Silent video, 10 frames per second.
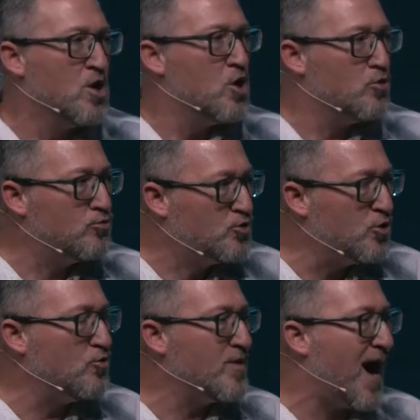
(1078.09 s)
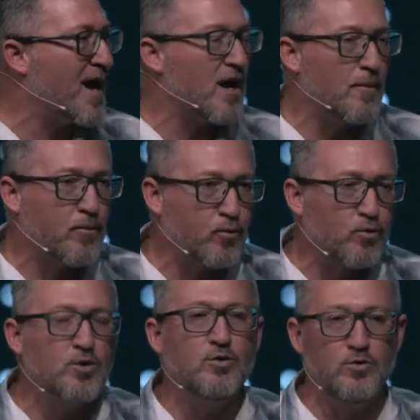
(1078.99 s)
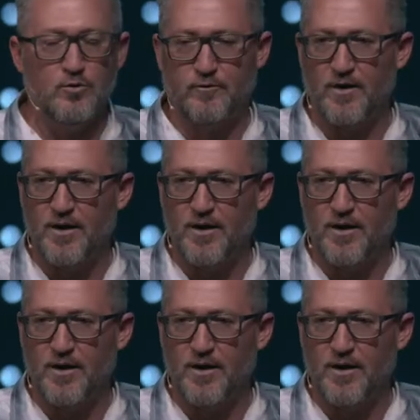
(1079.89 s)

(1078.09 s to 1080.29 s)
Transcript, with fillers: who do not approve